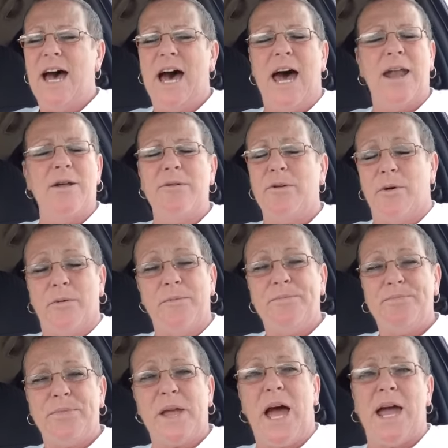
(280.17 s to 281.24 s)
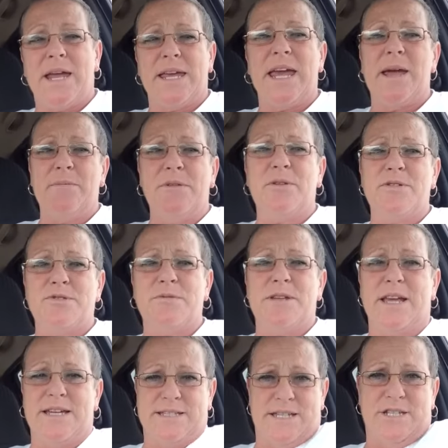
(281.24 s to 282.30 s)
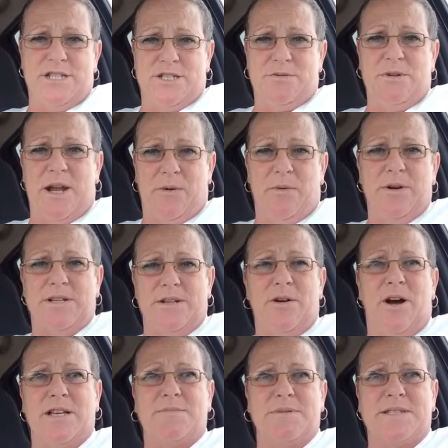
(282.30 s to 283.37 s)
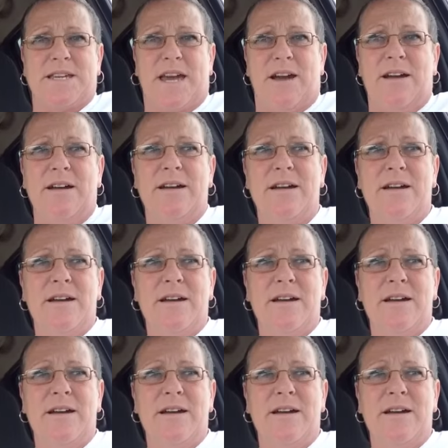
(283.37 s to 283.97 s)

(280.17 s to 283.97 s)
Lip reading: I don't know. I came to those realizations when I worked in hospice care,